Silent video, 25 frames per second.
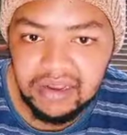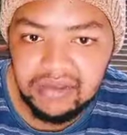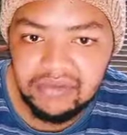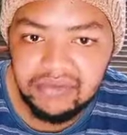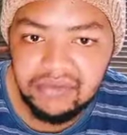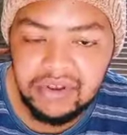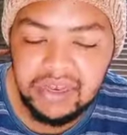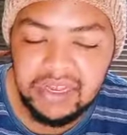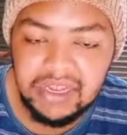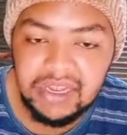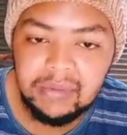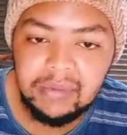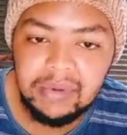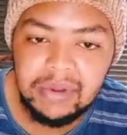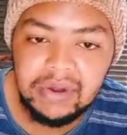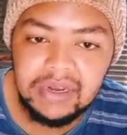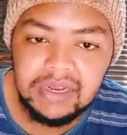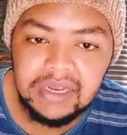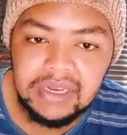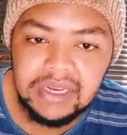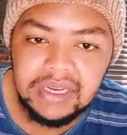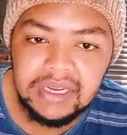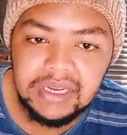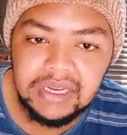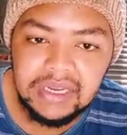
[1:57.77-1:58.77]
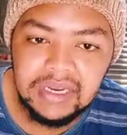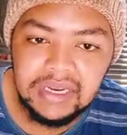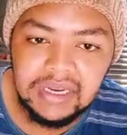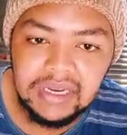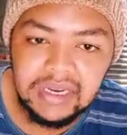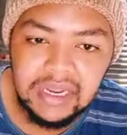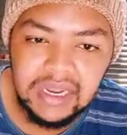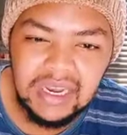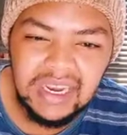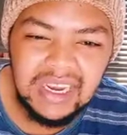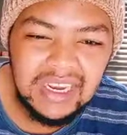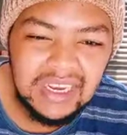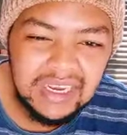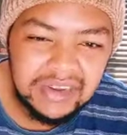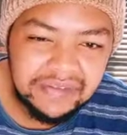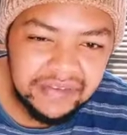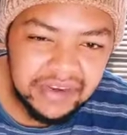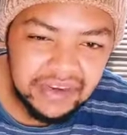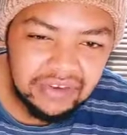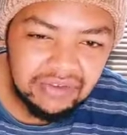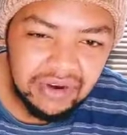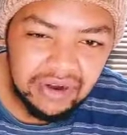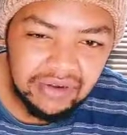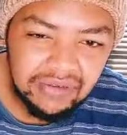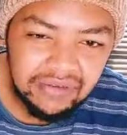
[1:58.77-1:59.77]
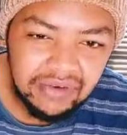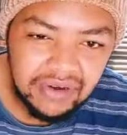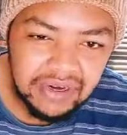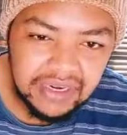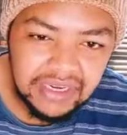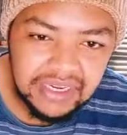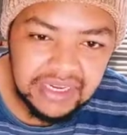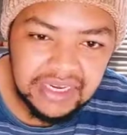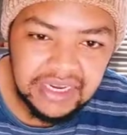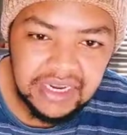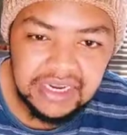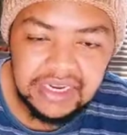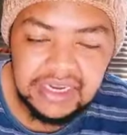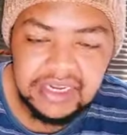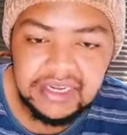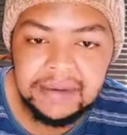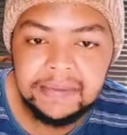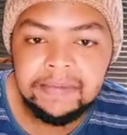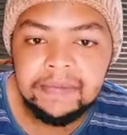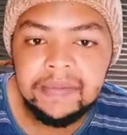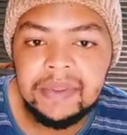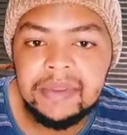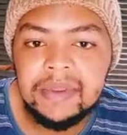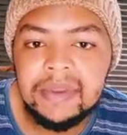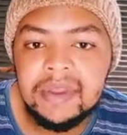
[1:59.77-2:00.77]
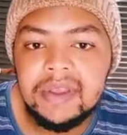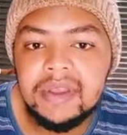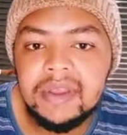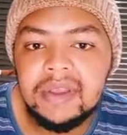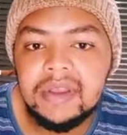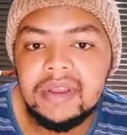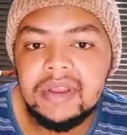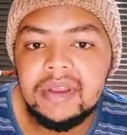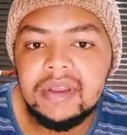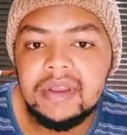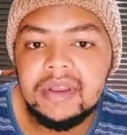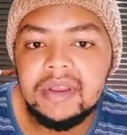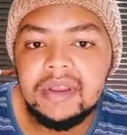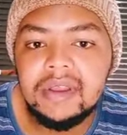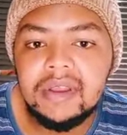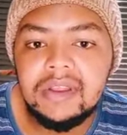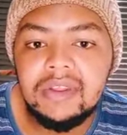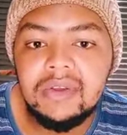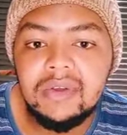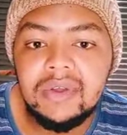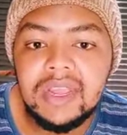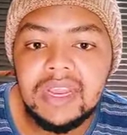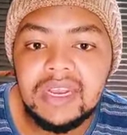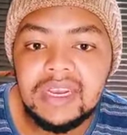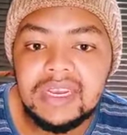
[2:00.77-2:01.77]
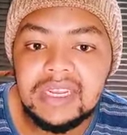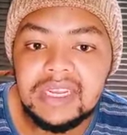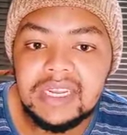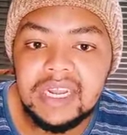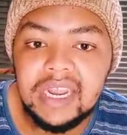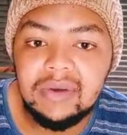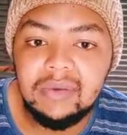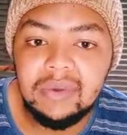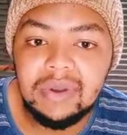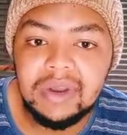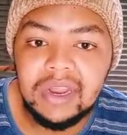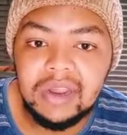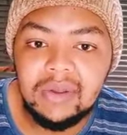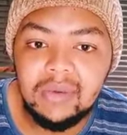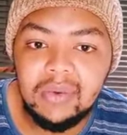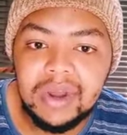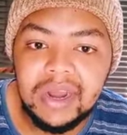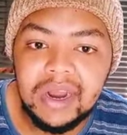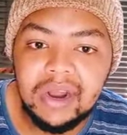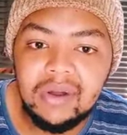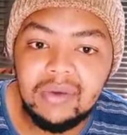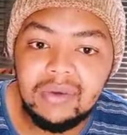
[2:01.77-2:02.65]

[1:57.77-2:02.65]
If you think about an individual, for instance, you can decide whether you want to